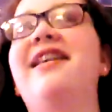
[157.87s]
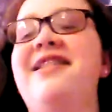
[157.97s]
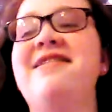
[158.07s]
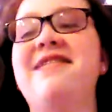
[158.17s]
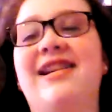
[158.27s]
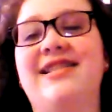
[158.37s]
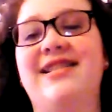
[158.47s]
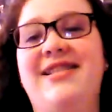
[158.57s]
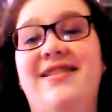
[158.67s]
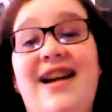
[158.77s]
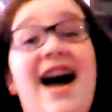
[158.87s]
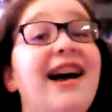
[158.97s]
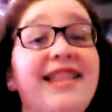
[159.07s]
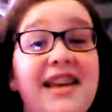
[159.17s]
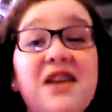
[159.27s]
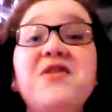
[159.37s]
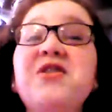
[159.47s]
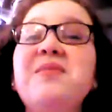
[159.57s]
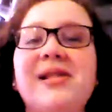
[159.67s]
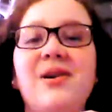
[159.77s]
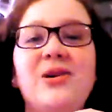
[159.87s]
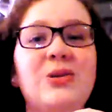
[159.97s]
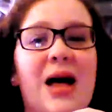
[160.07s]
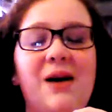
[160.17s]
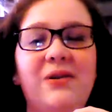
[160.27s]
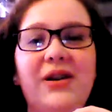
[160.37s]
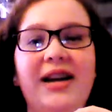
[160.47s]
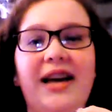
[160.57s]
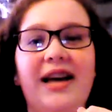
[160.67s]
I think you guys know the story. I got The Giver by Lois Valerie,